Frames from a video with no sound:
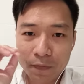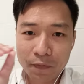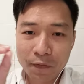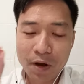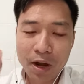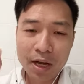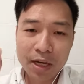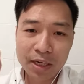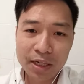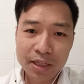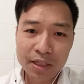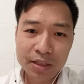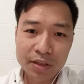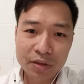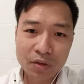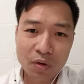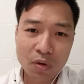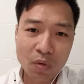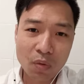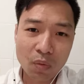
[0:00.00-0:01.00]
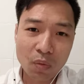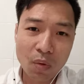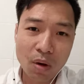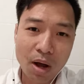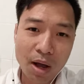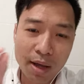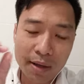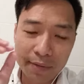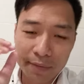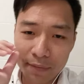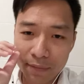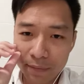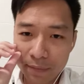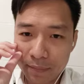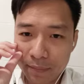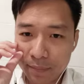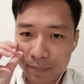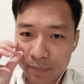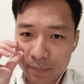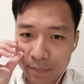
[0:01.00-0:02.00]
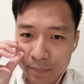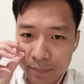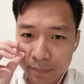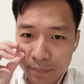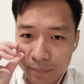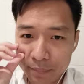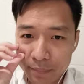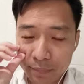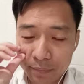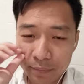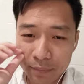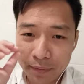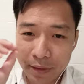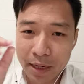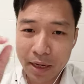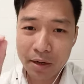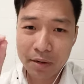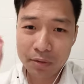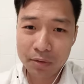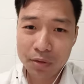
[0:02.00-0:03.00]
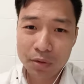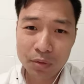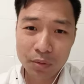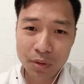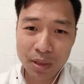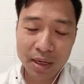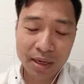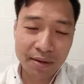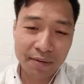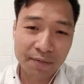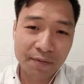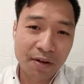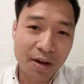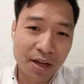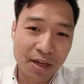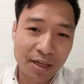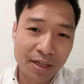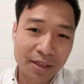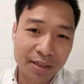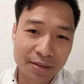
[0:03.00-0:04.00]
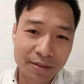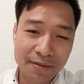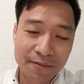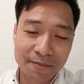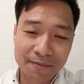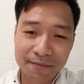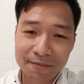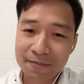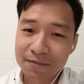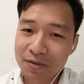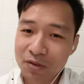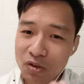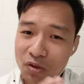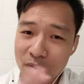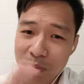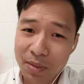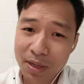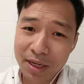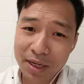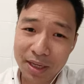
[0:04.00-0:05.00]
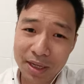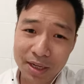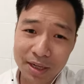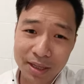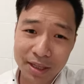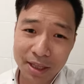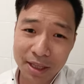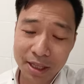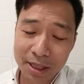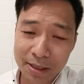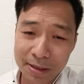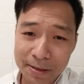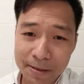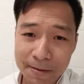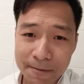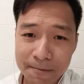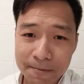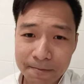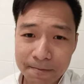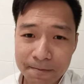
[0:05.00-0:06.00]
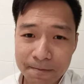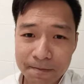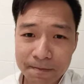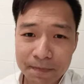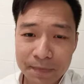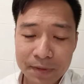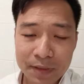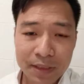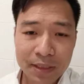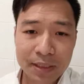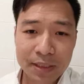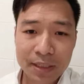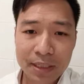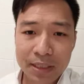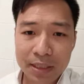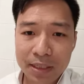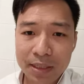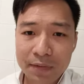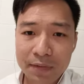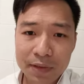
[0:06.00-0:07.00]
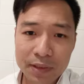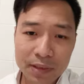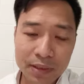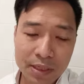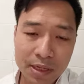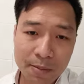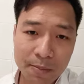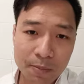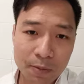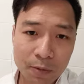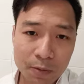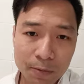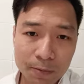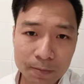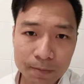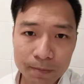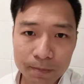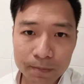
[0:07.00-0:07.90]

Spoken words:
Finding your wife. How you can find it to many other things. Let's give an example.